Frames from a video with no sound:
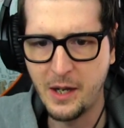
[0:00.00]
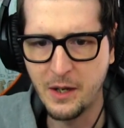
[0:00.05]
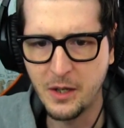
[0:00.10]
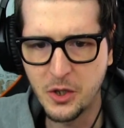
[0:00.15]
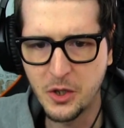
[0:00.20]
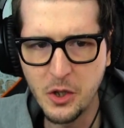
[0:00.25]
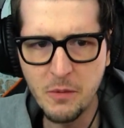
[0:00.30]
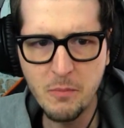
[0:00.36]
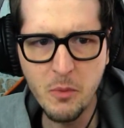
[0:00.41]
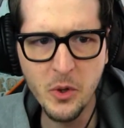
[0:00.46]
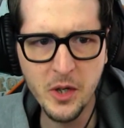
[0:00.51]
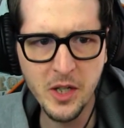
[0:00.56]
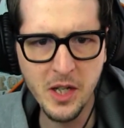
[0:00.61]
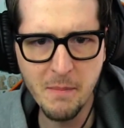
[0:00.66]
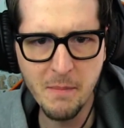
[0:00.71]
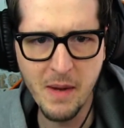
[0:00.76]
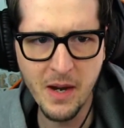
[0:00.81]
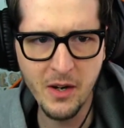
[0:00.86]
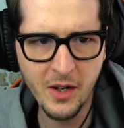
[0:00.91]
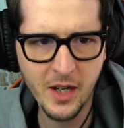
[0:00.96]
Good Morning
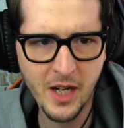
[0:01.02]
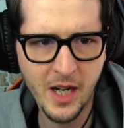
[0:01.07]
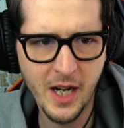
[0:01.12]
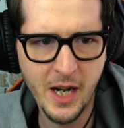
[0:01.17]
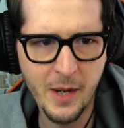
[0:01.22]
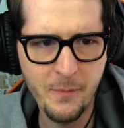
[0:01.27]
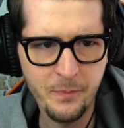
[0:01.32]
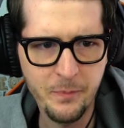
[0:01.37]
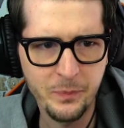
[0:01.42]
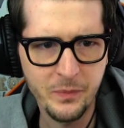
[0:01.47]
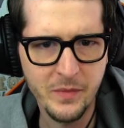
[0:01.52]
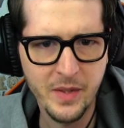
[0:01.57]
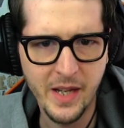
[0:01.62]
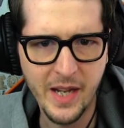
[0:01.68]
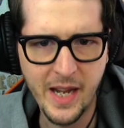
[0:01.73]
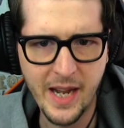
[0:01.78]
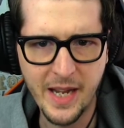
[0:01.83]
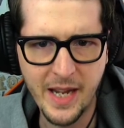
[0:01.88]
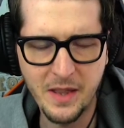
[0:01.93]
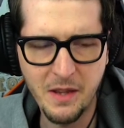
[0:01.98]
America,
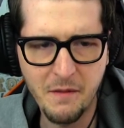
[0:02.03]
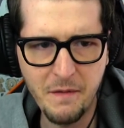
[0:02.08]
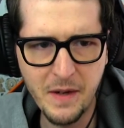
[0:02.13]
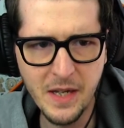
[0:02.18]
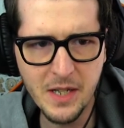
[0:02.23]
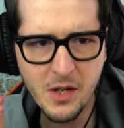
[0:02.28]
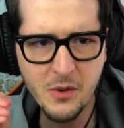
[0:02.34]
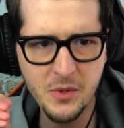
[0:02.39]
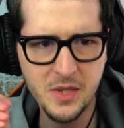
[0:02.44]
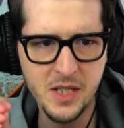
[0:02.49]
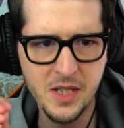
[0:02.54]
and the video is